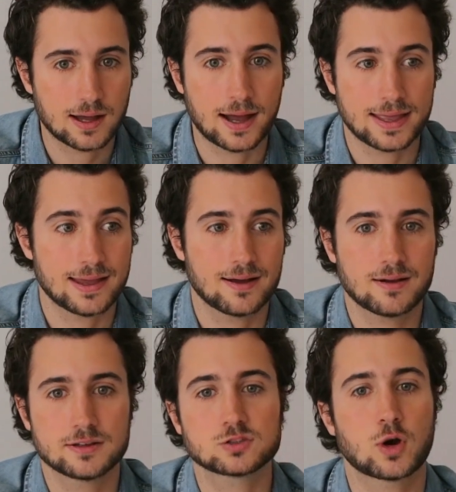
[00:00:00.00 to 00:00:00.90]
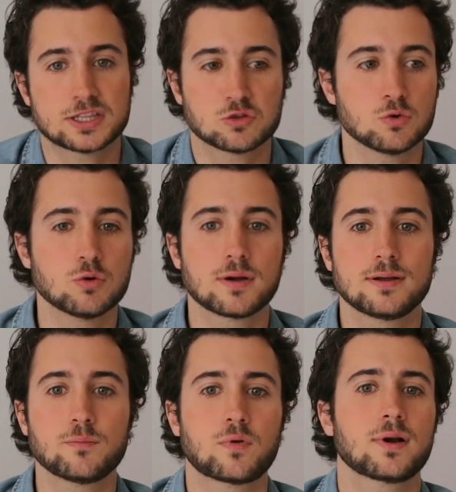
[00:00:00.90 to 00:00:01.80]
I try to
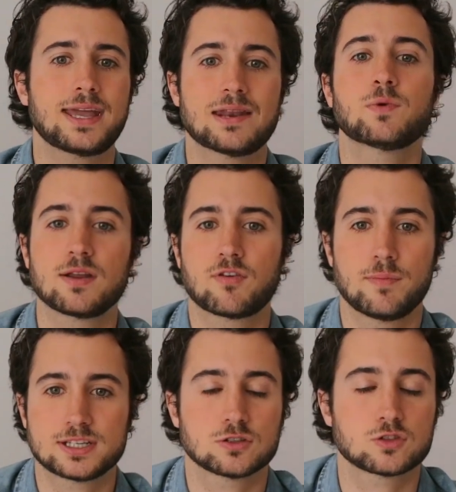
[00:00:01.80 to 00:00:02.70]
get more information.